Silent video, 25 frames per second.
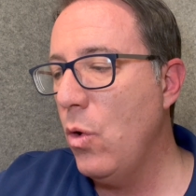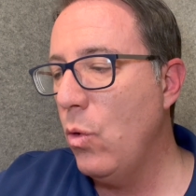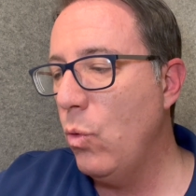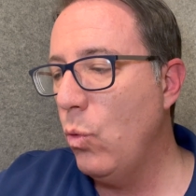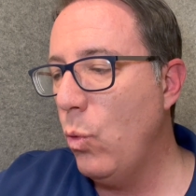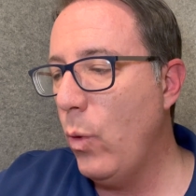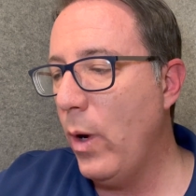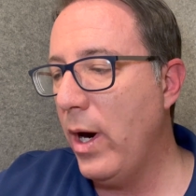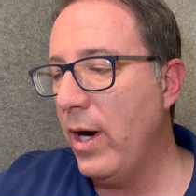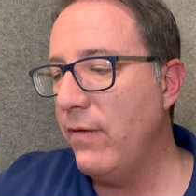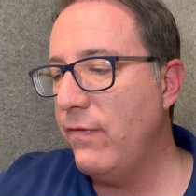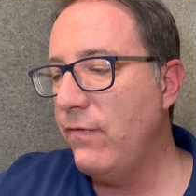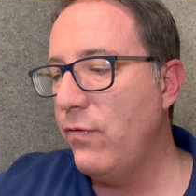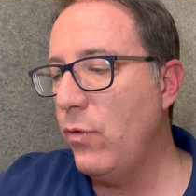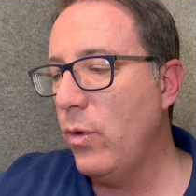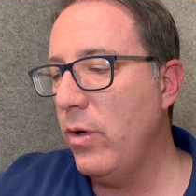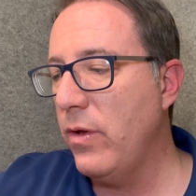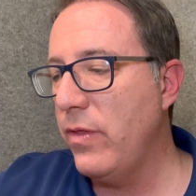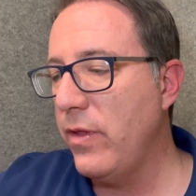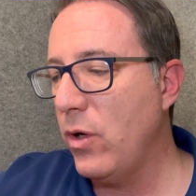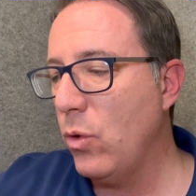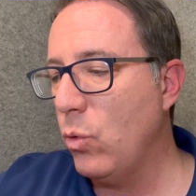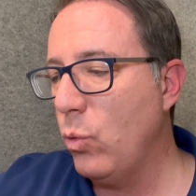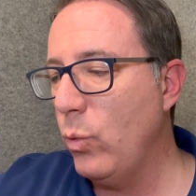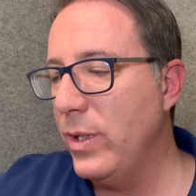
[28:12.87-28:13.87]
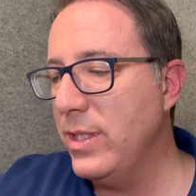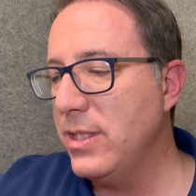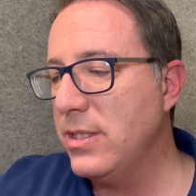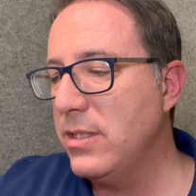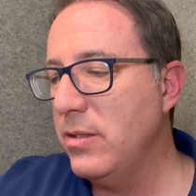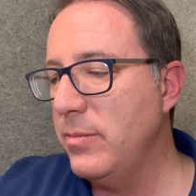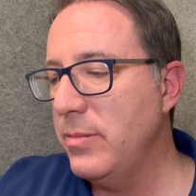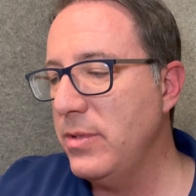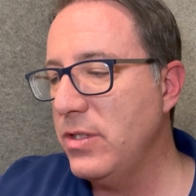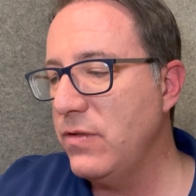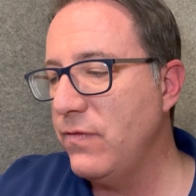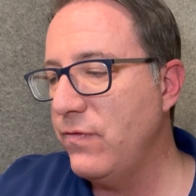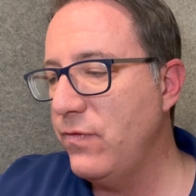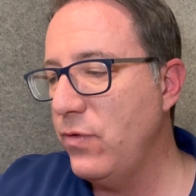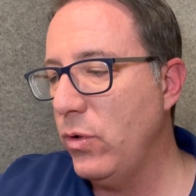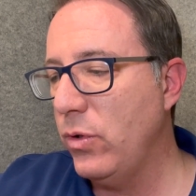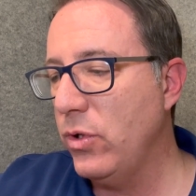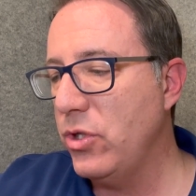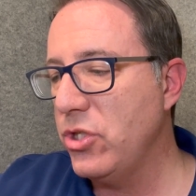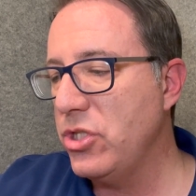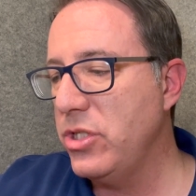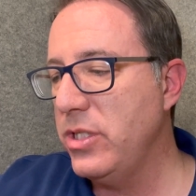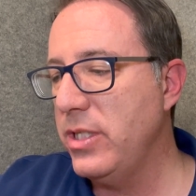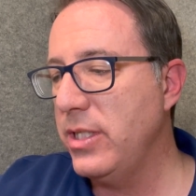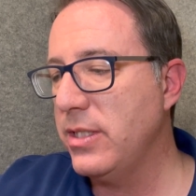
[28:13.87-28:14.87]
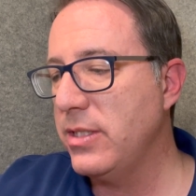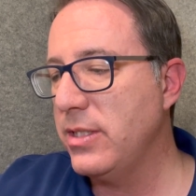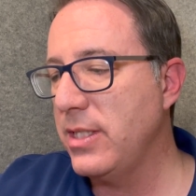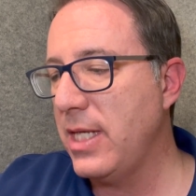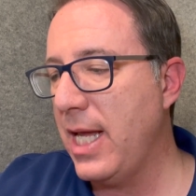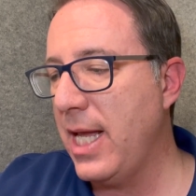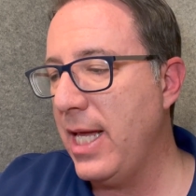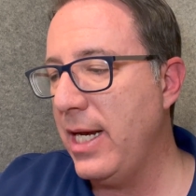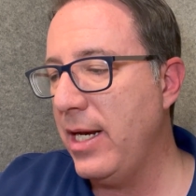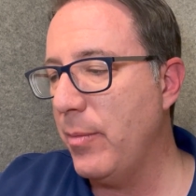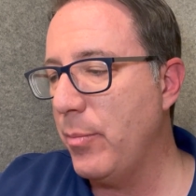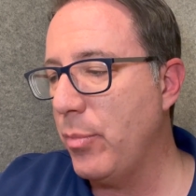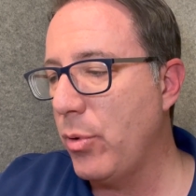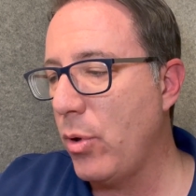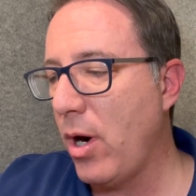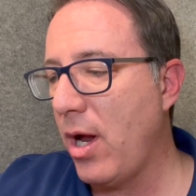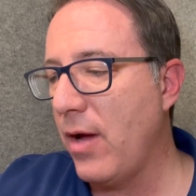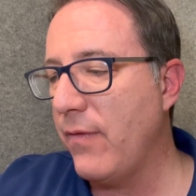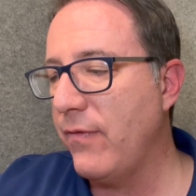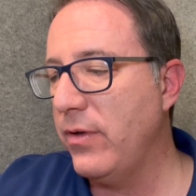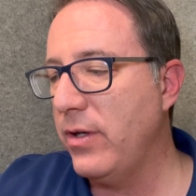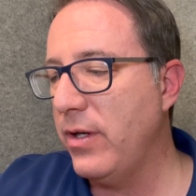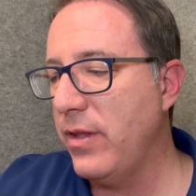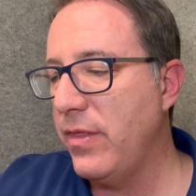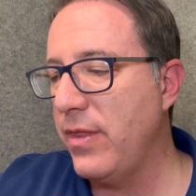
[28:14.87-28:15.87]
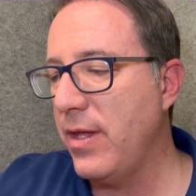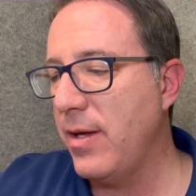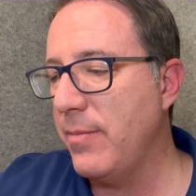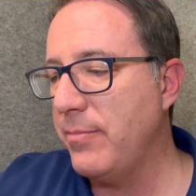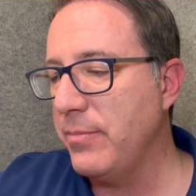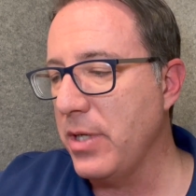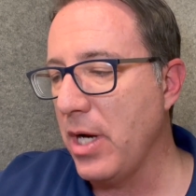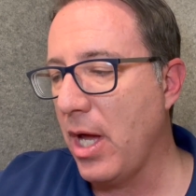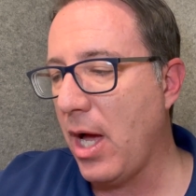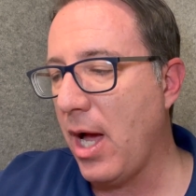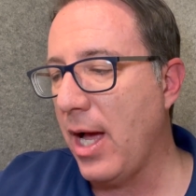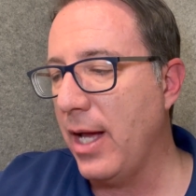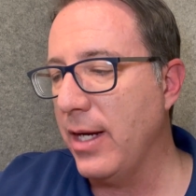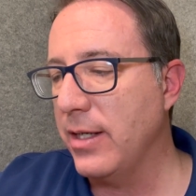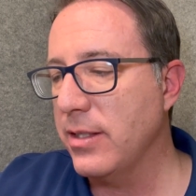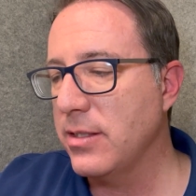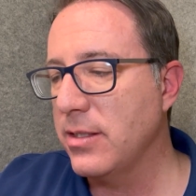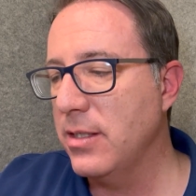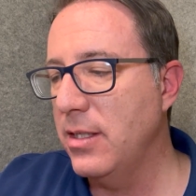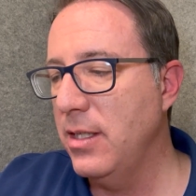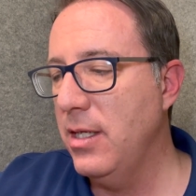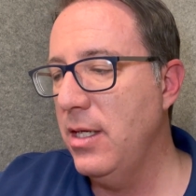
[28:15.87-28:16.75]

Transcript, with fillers: Wherefore their wisdom is foolishness, and it profiteth them not